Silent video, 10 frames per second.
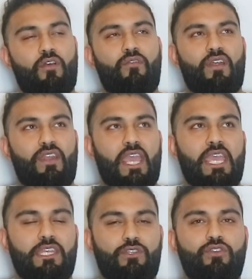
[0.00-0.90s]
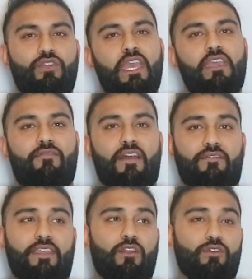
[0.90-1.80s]
around 82 to
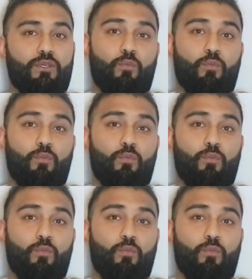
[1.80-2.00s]
85 kilos.